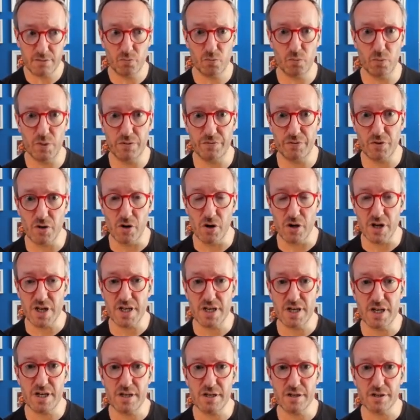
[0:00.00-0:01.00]
we've got
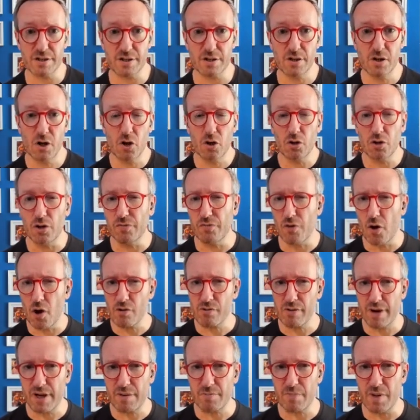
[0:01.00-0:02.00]
here, you've
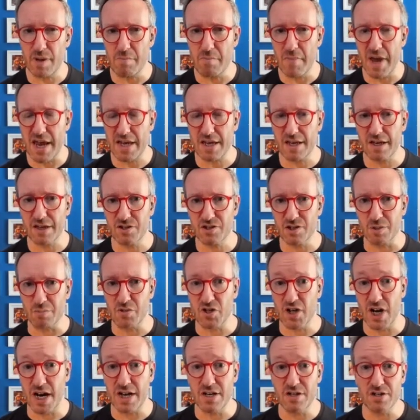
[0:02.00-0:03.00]
already been making some
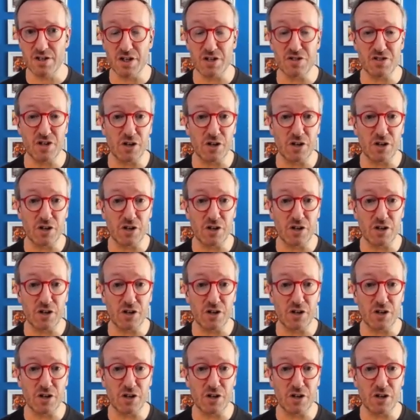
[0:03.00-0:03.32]
changes